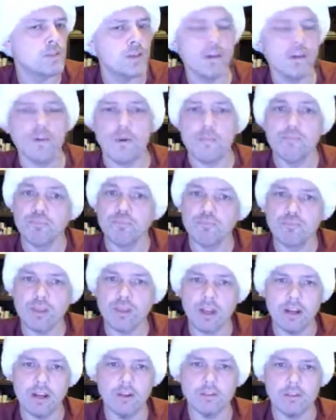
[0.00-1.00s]
Anyway,
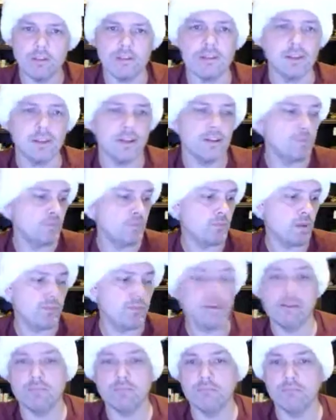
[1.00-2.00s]
I don't dislike it.
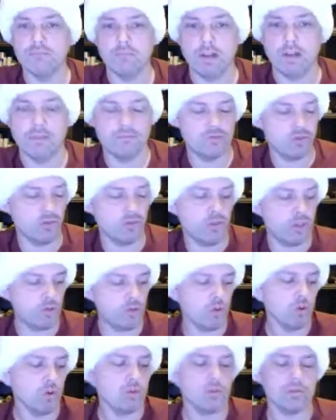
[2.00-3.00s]
I've certainly
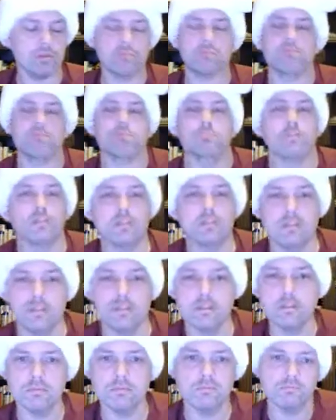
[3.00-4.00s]
had worse.
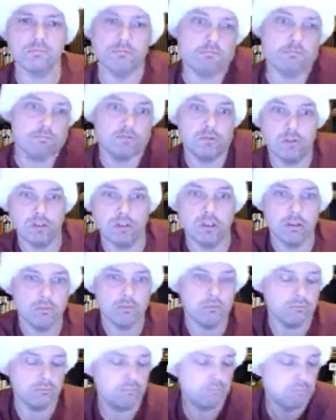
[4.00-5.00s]
It's
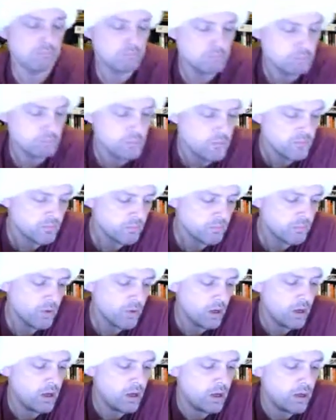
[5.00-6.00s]
good.
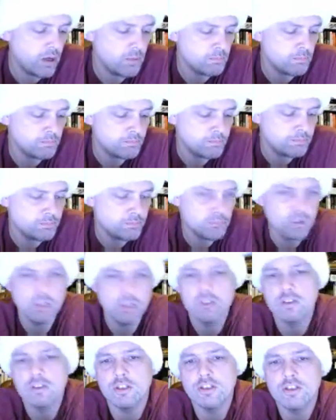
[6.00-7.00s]
So
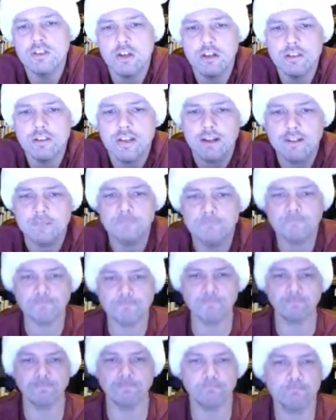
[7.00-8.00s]
let's talk tech.
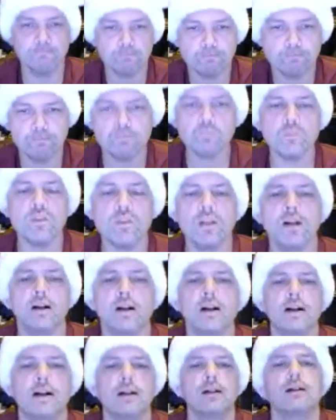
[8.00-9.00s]

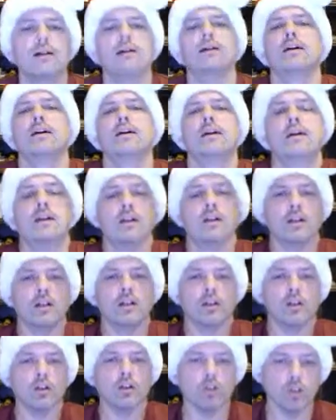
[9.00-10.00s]

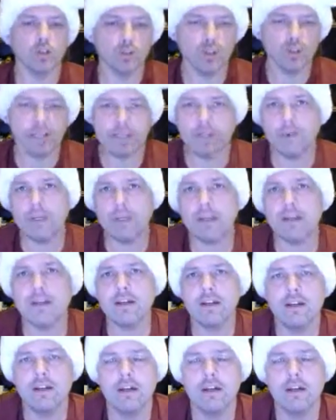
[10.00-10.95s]
Early in the week,